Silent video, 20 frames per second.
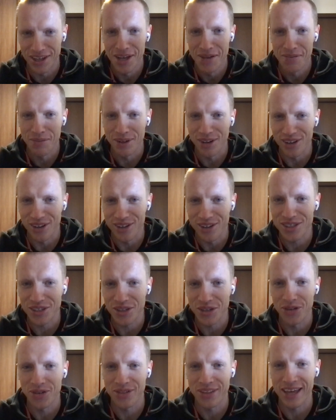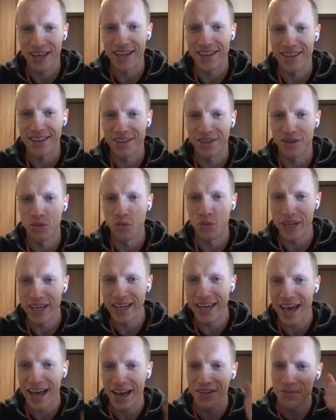but also that we
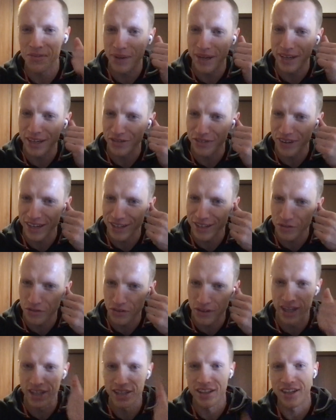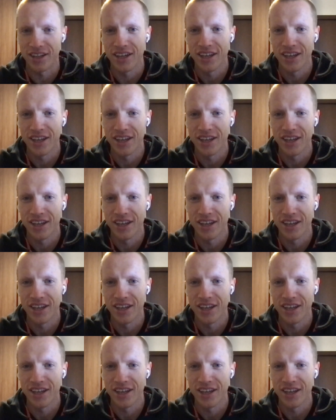have my great friend